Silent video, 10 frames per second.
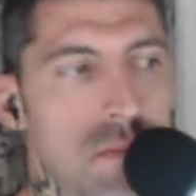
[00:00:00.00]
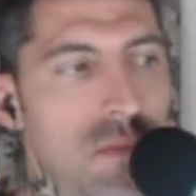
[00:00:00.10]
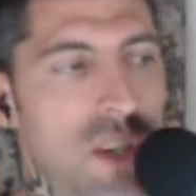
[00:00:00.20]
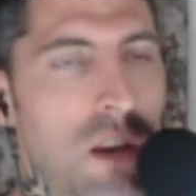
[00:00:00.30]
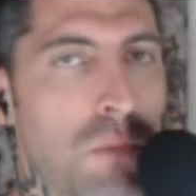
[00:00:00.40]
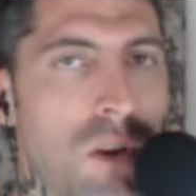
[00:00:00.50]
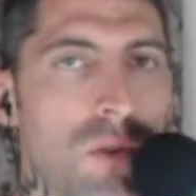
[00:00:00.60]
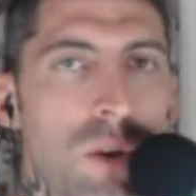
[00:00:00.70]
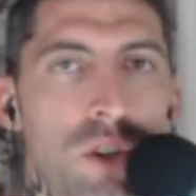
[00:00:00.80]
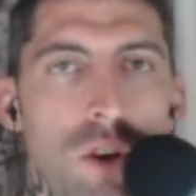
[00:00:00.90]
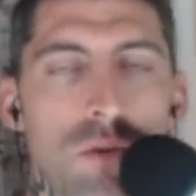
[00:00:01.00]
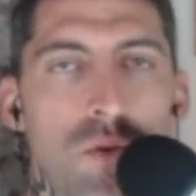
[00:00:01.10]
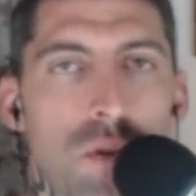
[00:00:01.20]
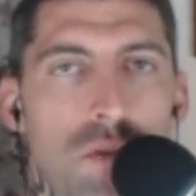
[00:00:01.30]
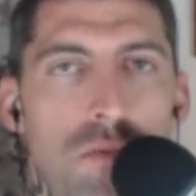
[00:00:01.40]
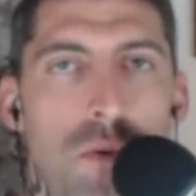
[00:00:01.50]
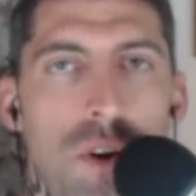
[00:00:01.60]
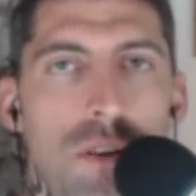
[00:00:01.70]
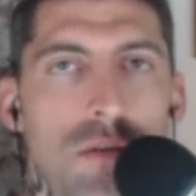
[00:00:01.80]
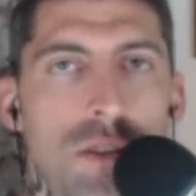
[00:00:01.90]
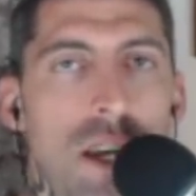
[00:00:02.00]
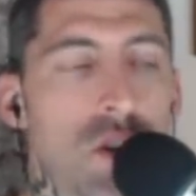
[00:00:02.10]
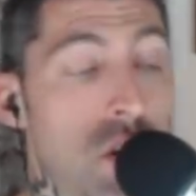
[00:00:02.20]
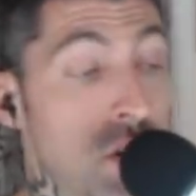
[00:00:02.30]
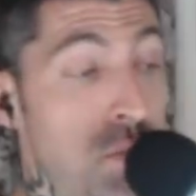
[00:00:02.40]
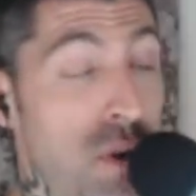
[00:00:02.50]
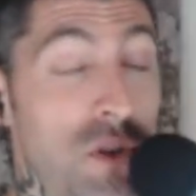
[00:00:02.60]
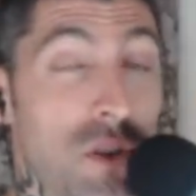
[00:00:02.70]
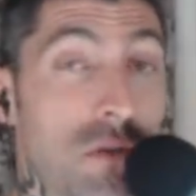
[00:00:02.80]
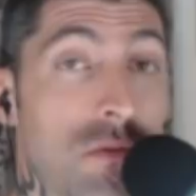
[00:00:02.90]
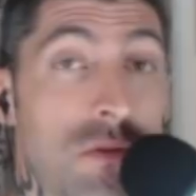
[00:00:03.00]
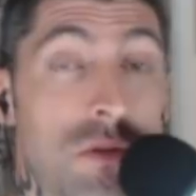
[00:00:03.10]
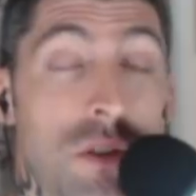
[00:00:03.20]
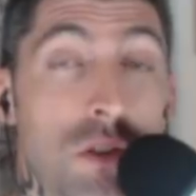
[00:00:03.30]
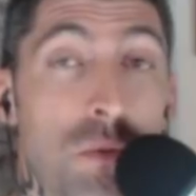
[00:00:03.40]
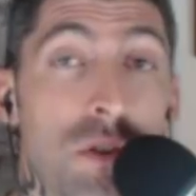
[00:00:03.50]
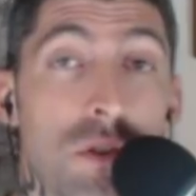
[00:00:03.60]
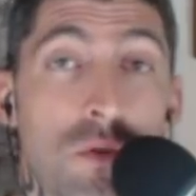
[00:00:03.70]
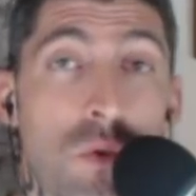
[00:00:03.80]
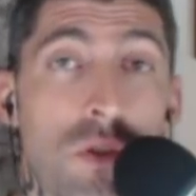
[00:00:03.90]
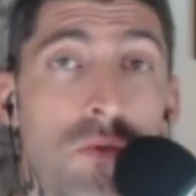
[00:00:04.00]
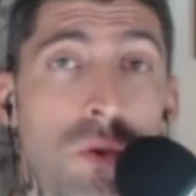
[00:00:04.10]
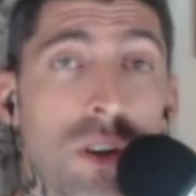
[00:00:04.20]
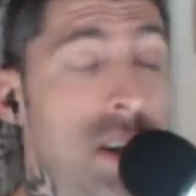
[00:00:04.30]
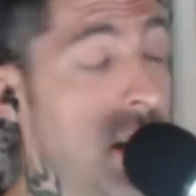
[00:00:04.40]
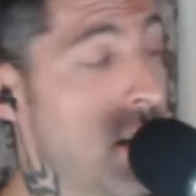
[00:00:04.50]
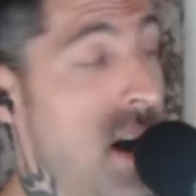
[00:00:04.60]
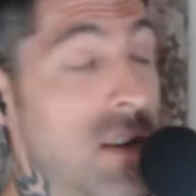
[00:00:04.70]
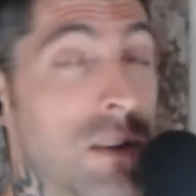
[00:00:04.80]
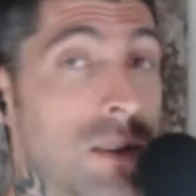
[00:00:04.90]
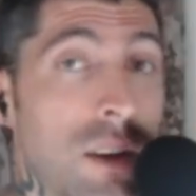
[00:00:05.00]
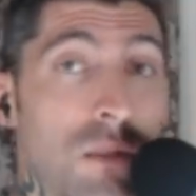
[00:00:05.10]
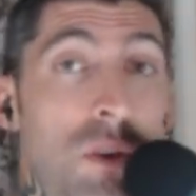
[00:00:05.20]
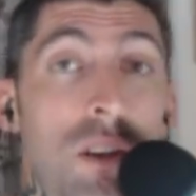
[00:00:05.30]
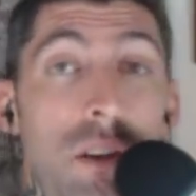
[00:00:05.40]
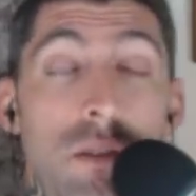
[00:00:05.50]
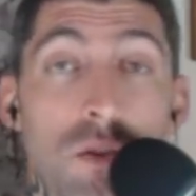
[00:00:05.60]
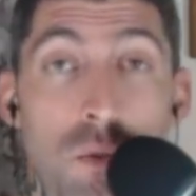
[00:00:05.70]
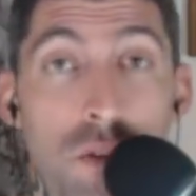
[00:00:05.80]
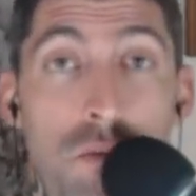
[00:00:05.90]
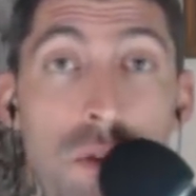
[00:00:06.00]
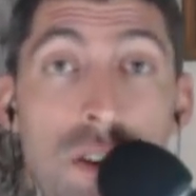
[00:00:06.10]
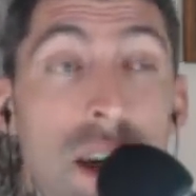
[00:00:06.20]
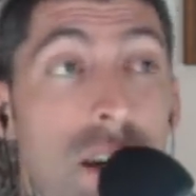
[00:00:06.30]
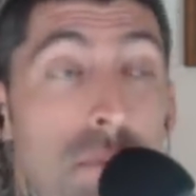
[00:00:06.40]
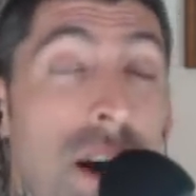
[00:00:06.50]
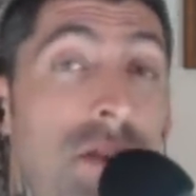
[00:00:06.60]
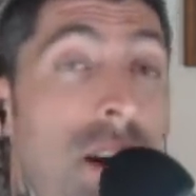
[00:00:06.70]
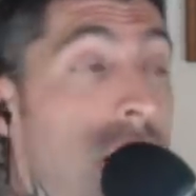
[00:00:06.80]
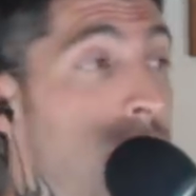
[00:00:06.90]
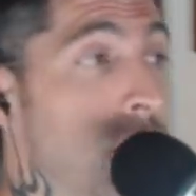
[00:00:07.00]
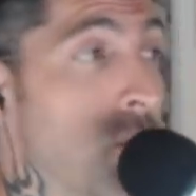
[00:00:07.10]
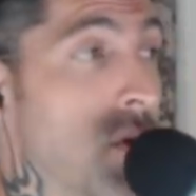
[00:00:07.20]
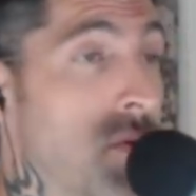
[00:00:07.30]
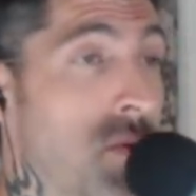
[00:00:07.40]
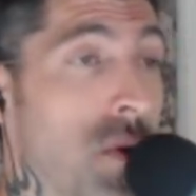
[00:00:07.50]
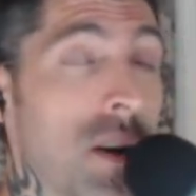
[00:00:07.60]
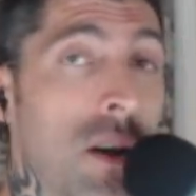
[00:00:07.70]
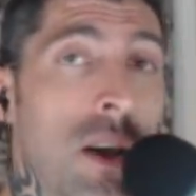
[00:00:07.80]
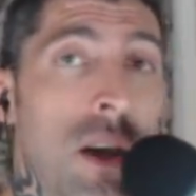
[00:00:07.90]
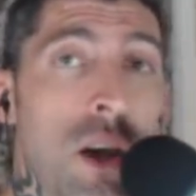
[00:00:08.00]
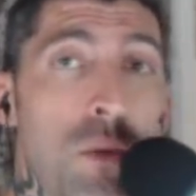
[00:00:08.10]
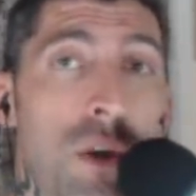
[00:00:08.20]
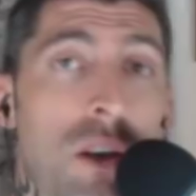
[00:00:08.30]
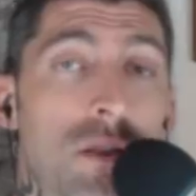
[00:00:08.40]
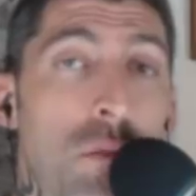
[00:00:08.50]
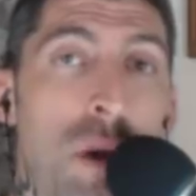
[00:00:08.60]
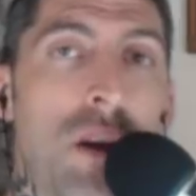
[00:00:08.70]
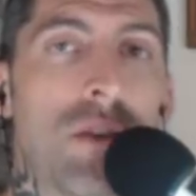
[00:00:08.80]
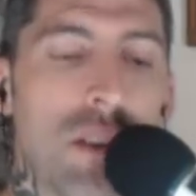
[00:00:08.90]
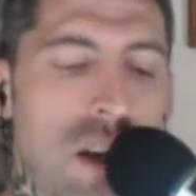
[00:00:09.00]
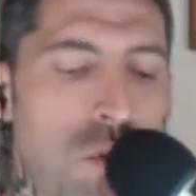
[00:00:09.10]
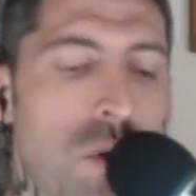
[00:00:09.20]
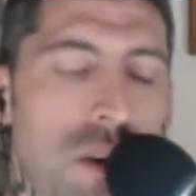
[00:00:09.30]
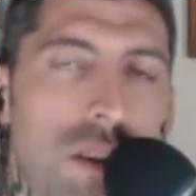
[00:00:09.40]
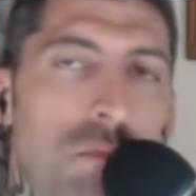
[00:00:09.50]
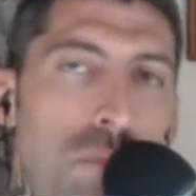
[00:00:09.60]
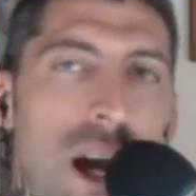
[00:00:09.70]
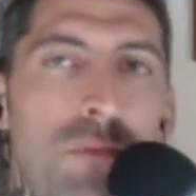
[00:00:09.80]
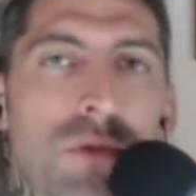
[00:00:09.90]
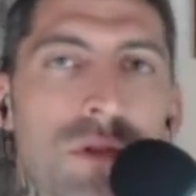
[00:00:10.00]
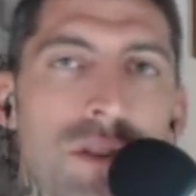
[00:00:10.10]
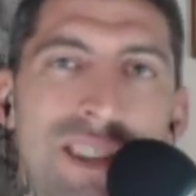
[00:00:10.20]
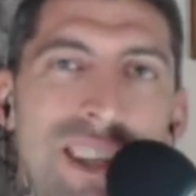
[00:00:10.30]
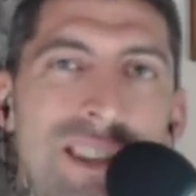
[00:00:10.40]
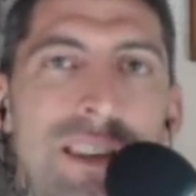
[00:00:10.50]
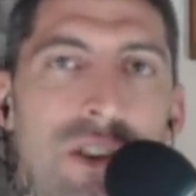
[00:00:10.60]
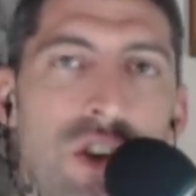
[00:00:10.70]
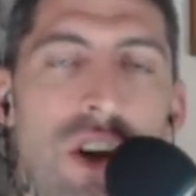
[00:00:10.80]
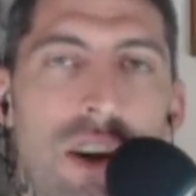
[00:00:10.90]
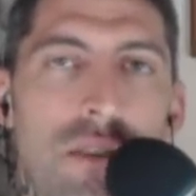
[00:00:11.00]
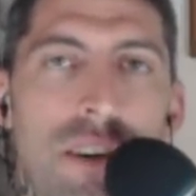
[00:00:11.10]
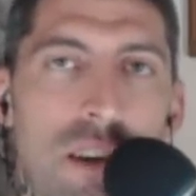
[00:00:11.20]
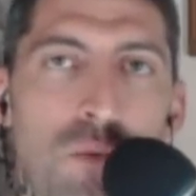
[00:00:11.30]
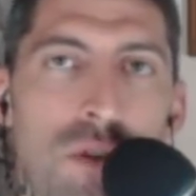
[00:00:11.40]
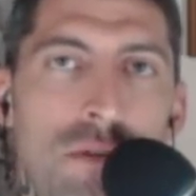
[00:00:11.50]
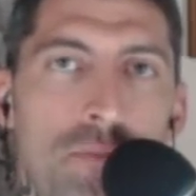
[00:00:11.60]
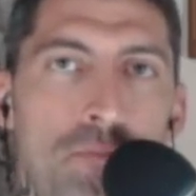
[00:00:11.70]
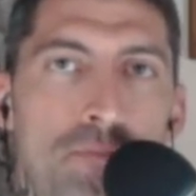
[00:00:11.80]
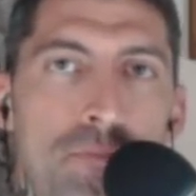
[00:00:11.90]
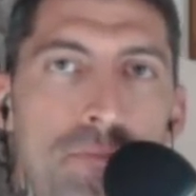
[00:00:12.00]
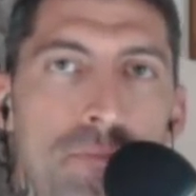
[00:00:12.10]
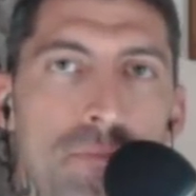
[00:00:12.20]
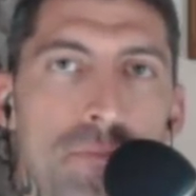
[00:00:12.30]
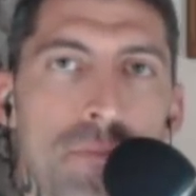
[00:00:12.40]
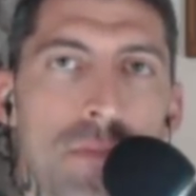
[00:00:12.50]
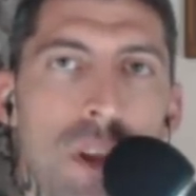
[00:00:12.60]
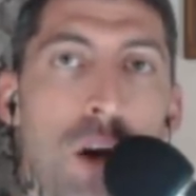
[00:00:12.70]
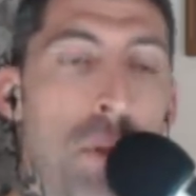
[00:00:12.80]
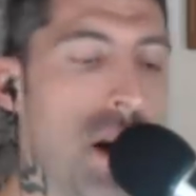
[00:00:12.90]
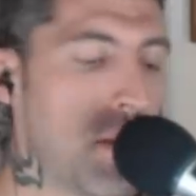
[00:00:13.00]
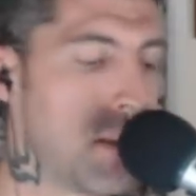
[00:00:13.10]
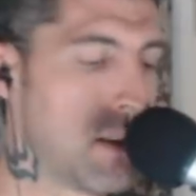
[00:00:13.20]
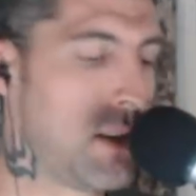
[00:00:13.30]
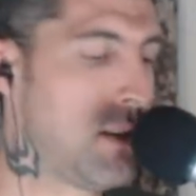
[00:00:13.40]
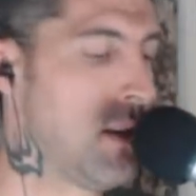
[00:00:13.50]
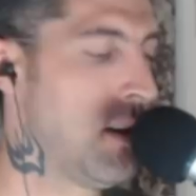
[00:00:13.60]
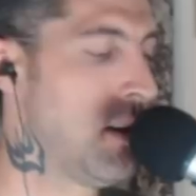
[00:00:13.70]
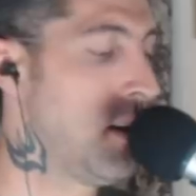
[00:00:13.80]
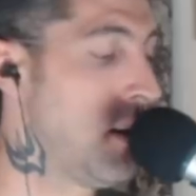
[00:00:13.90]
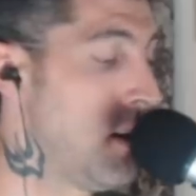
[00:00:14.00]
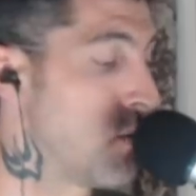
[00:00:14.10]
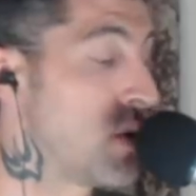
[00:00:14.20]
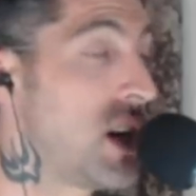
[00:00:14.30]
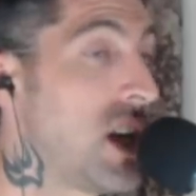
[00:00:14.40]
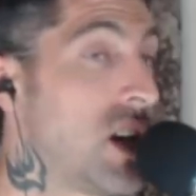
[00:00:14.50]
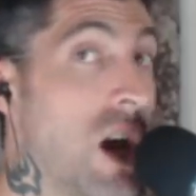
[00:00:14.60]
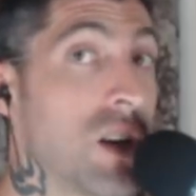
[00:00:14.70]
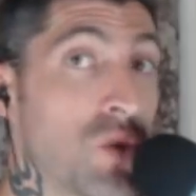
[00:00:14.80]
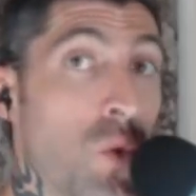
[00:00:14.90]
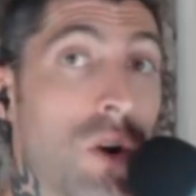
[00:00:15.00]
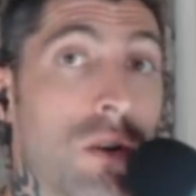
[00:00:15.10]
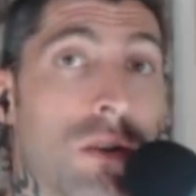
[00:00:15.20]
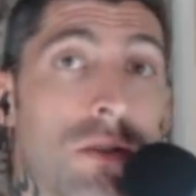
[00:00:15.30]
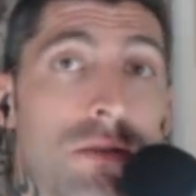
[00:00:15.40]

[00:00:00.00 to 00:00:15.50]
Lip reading: take Martin Lloyd-Jones' word for it. Take Charles Spurgeon. Charles Spurgeon's word for it. Take Alexander McLaren's word for it. Take Matthew Henry's word for it. Because apparently quoting the Bible just isn't good enough anymore. Apparently, reading God's word